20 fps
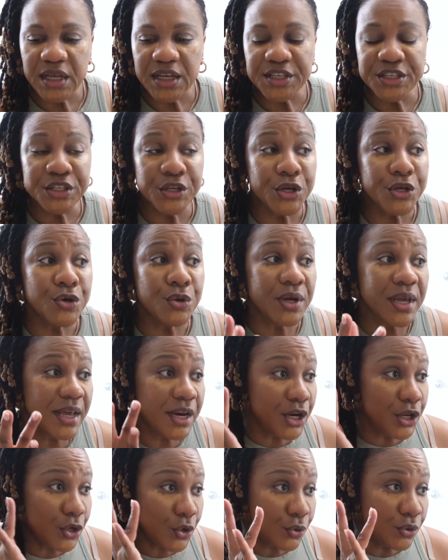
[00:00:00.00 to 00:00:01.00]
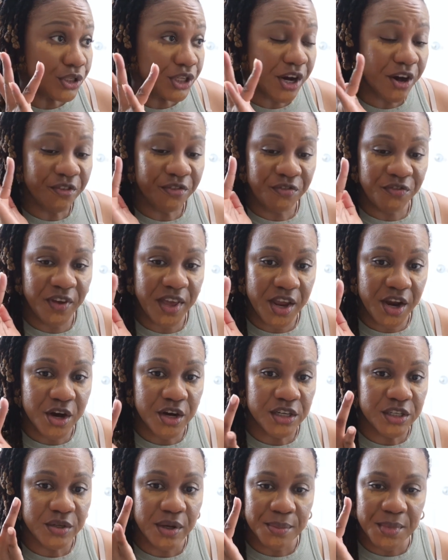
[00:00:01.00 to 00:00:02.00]
so you can use your
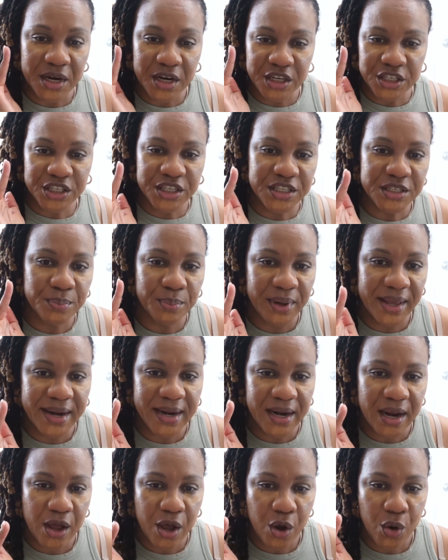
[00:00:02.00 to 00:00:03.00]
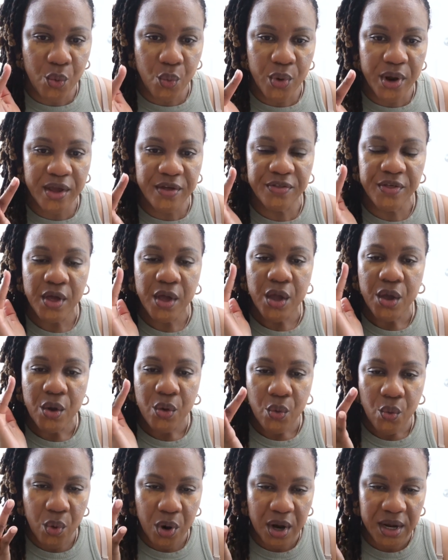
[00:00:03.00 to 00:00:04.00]
finger. So I'm gonna just blend out with
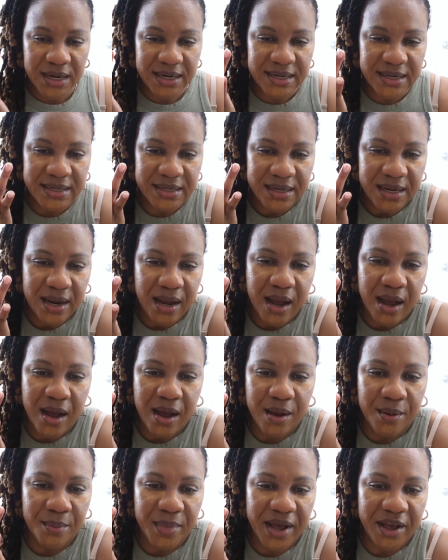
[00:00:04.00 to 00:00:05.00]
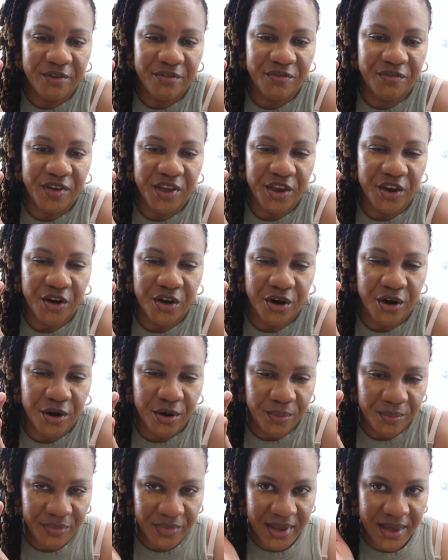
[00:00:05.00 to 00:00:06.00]
my
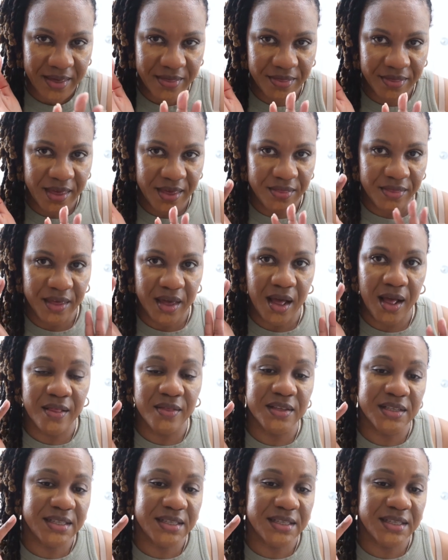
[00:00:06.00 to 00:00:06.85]
finger, and then the other